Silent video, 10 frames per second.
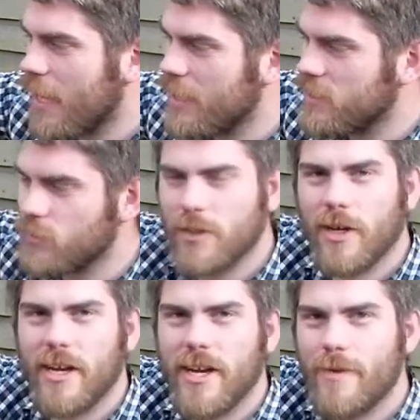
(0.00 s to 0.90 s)
And there's
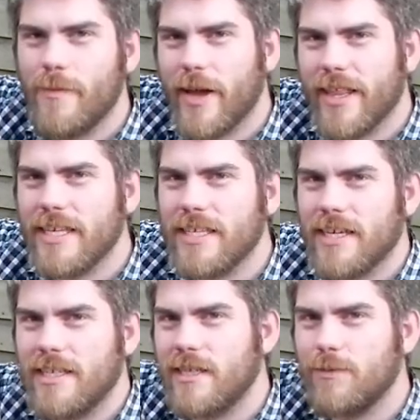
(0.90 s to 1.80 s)
also another button that
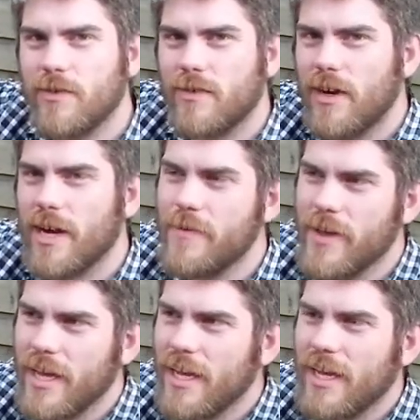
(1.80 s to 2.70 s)
says subscribe.
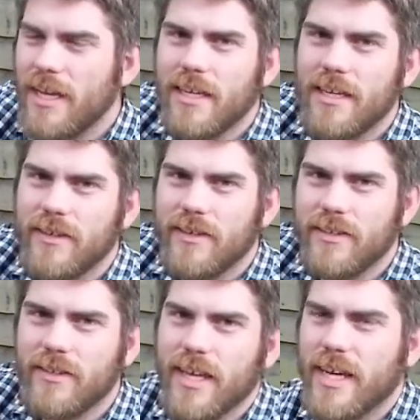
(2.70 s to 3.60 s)
You could
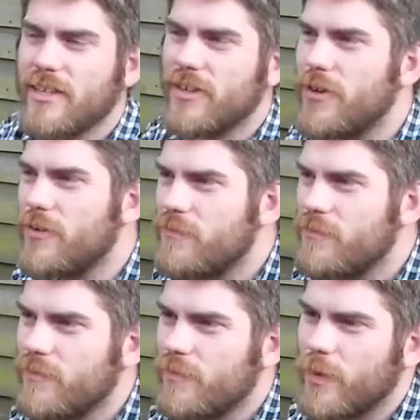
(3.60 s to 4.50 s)
do that too.
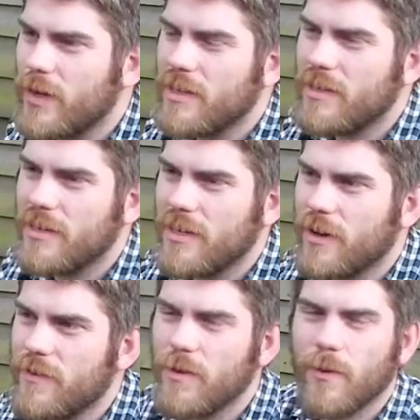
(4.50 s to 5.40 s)
But, you know,
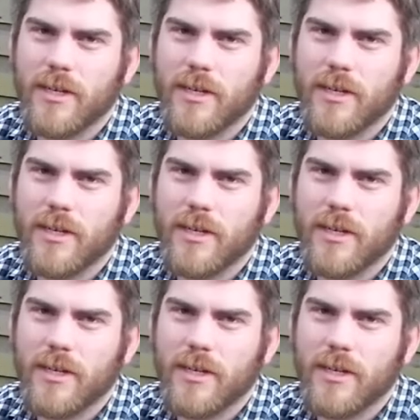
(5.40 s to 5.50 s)
if you're